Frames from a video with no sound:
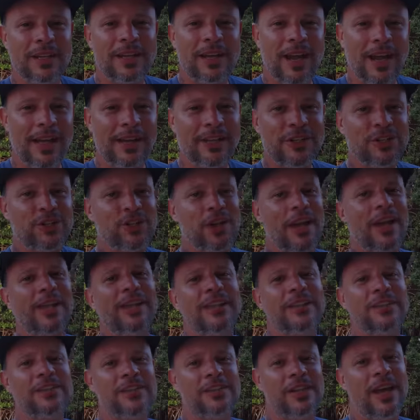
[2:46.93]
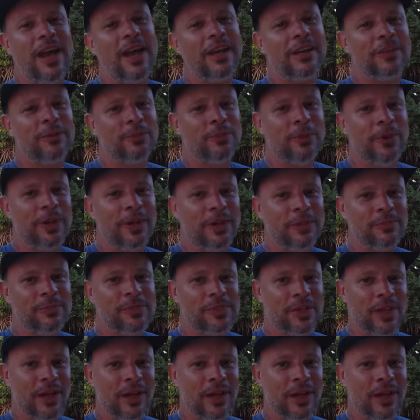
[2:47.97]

kind of Chinese style ribs.